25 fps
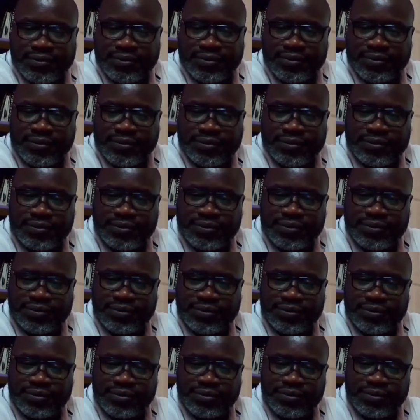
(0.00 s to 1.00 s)

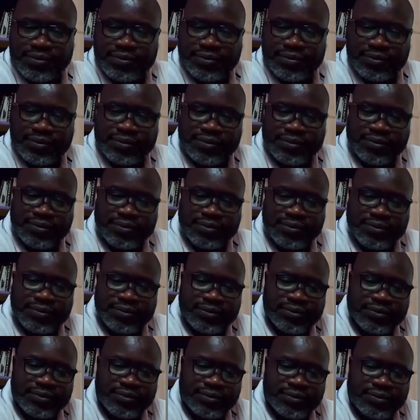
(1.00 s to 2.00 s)

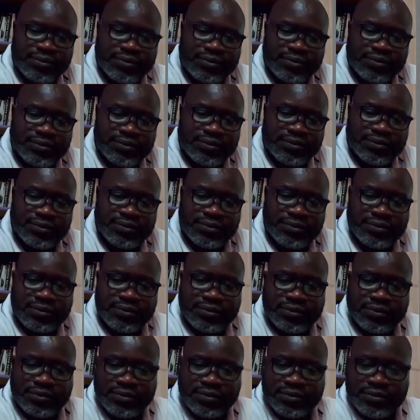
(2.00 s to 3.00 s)

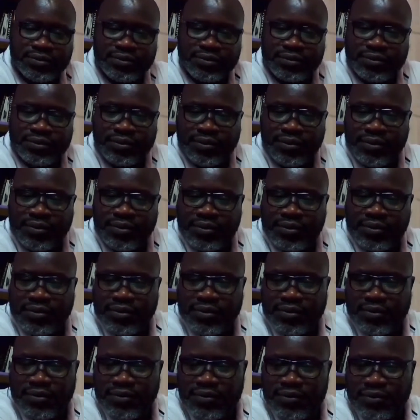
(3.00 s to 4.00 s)

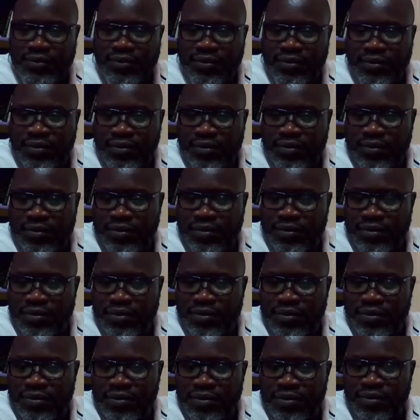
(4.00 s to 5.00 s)

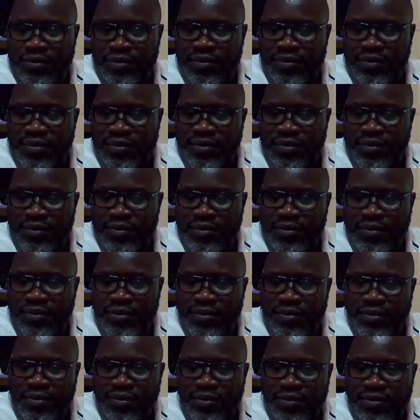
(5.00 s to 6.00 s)

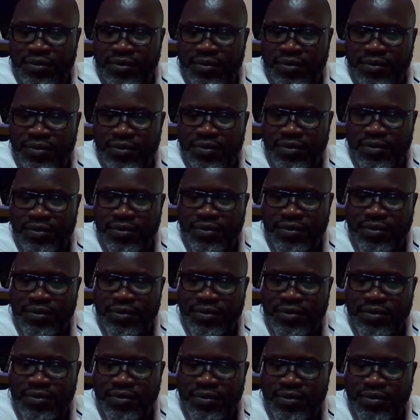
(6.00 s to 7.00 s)

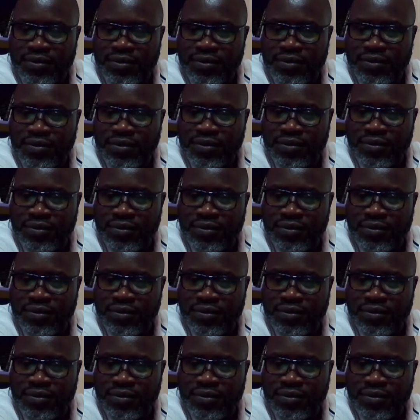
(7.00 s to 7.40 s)
(not speaking)